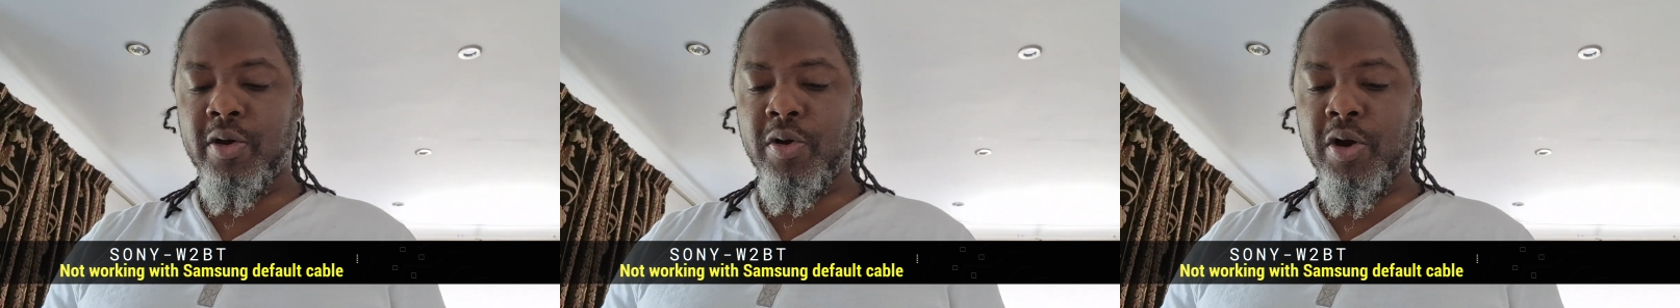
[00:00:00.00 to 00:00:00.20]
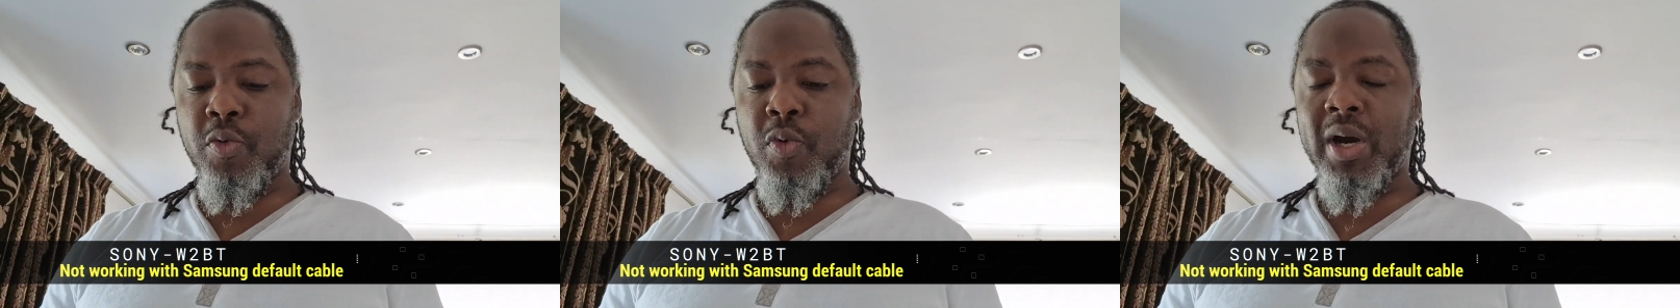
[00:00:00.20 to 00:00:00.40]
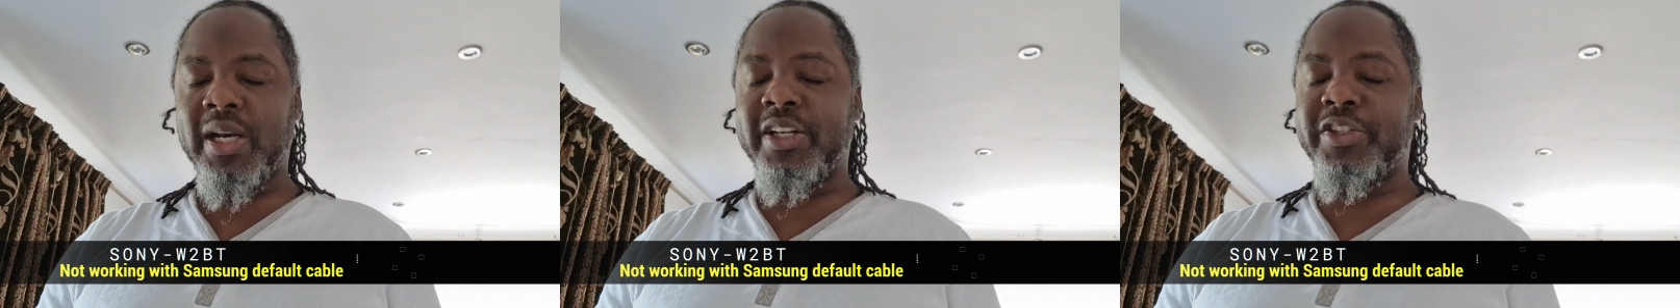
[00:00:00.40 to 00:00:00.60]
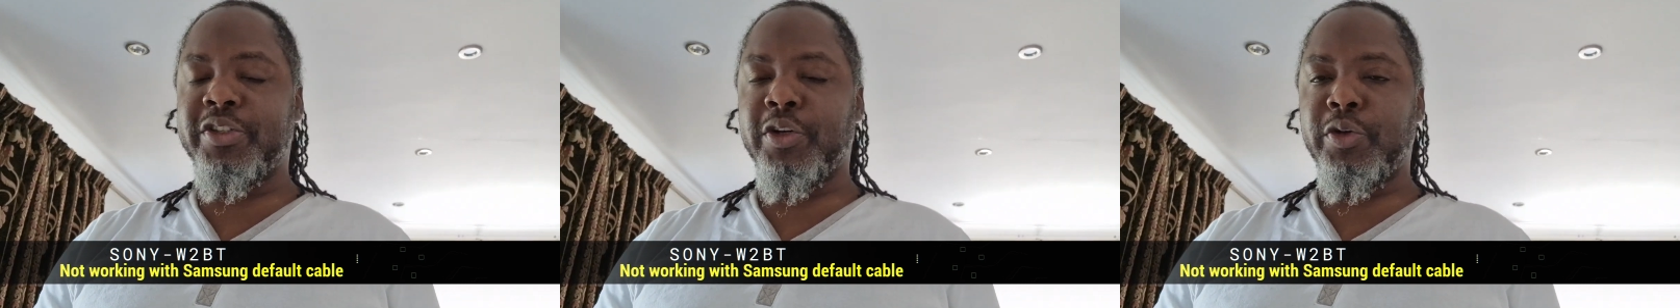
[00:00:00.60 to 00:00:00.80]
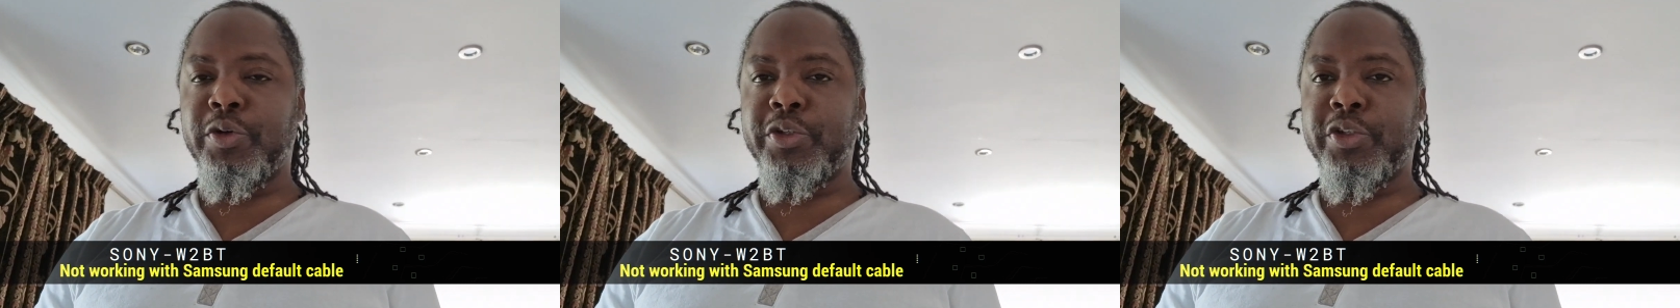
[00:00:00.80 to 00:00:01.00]
wireless
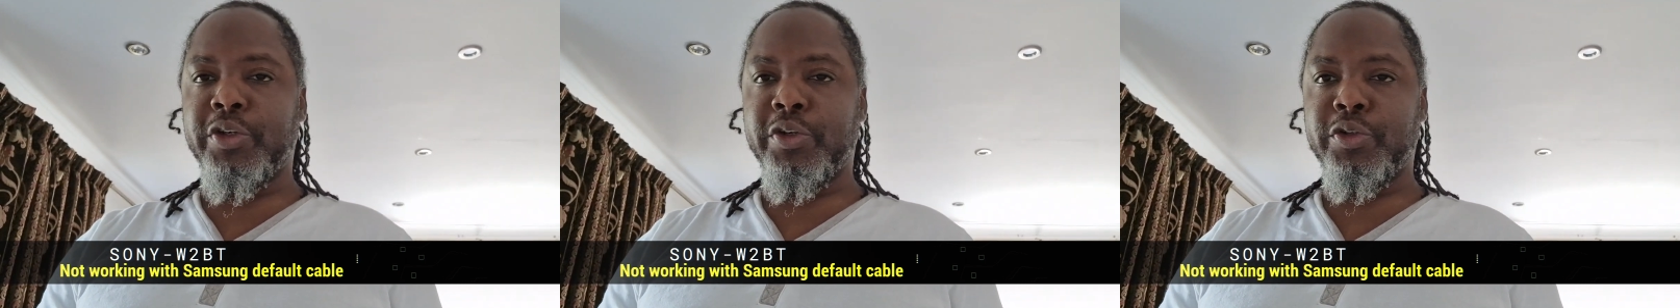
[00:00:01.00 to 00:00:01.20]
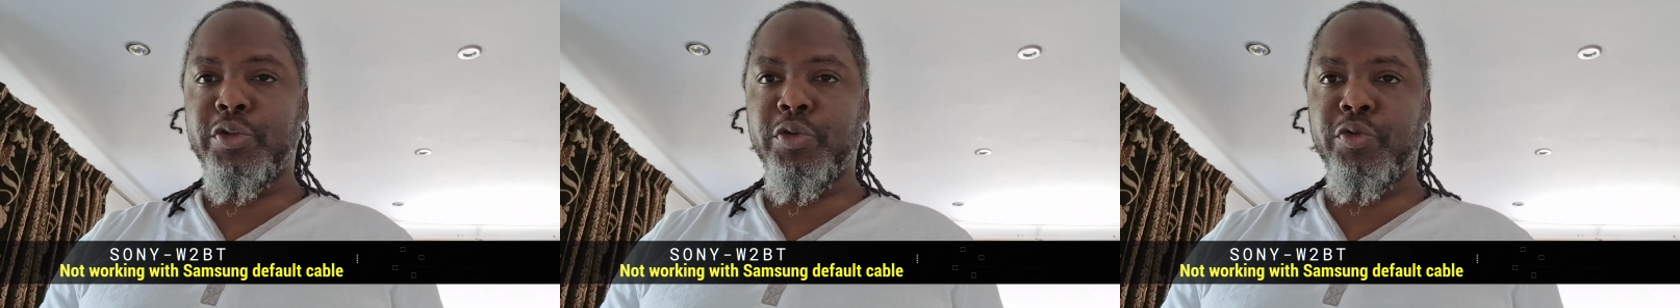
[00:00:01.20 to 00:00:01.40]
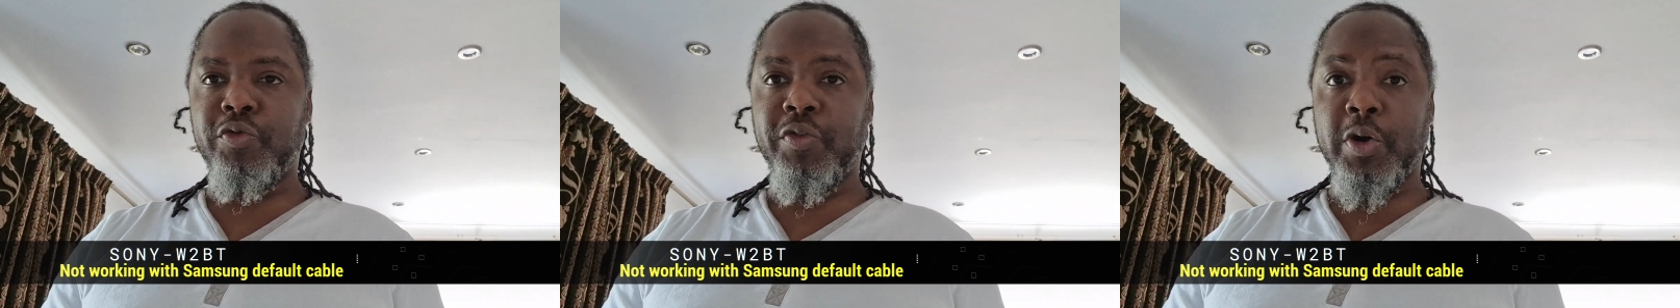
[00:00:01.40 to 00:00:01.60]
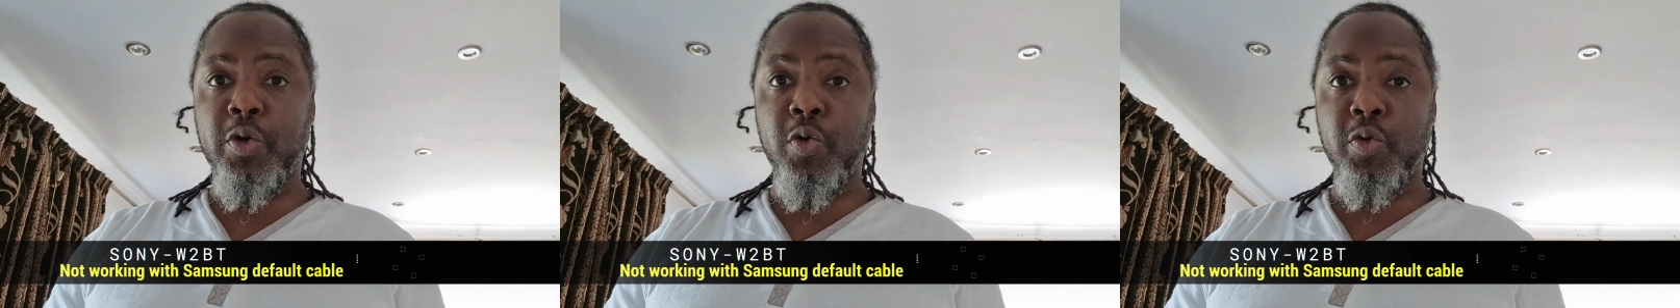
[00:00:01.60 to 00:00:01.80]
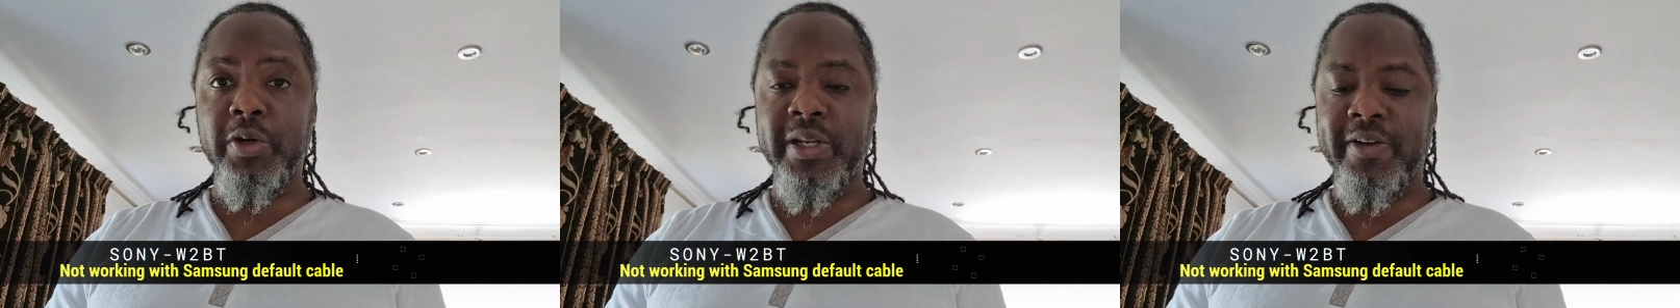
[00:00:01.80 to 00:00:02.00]
solution to
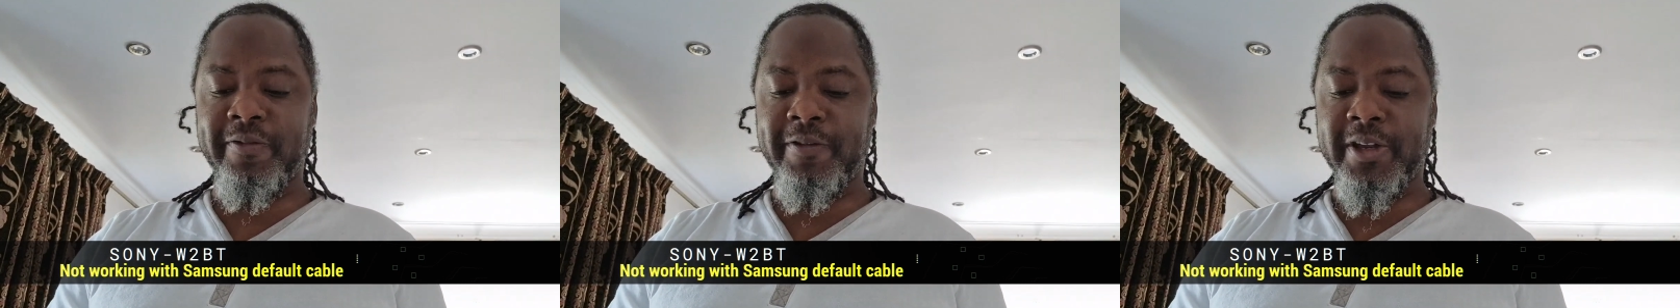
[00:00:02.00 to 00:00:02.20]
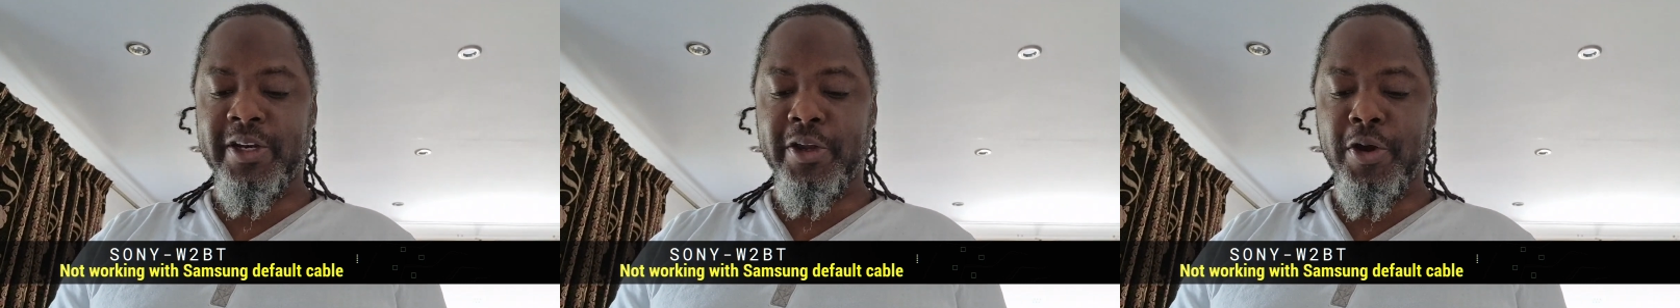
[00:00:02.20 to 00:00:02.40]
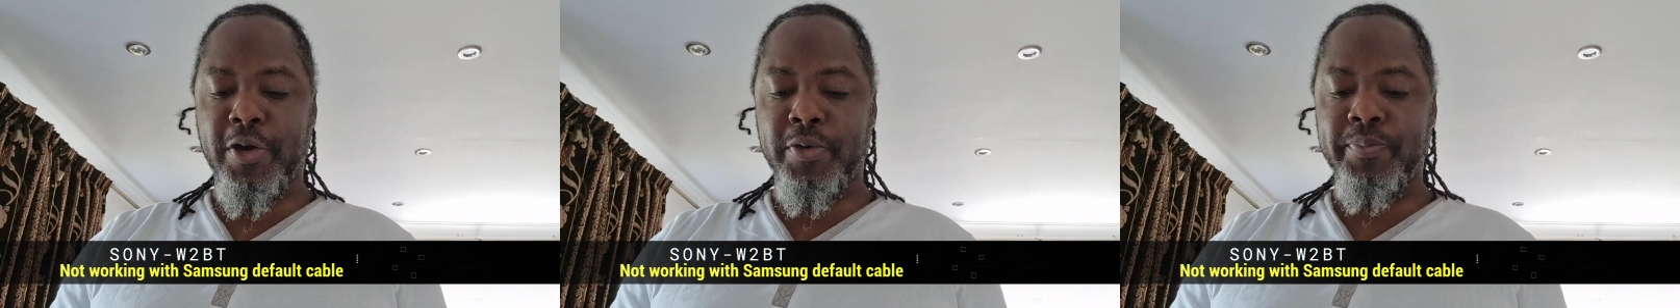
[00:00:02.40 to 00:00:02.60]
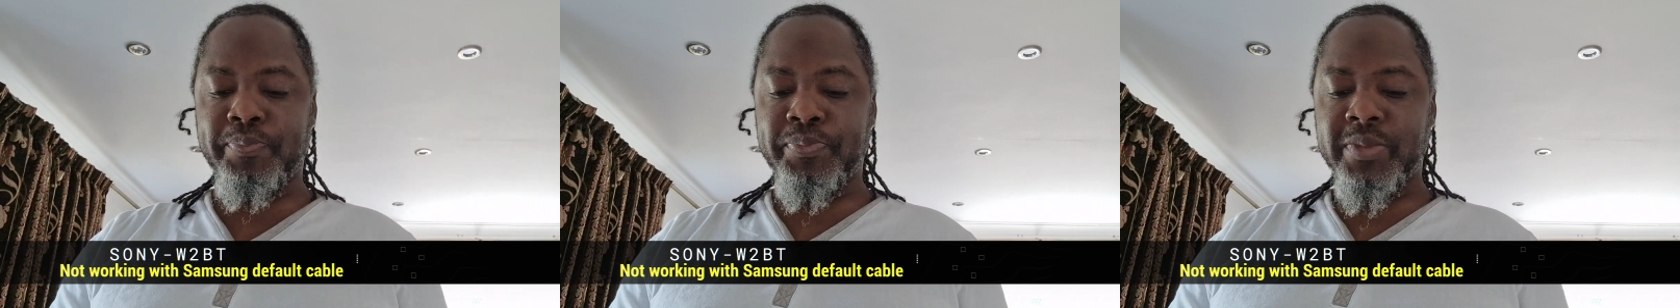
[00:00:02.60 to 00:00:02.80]
recording video.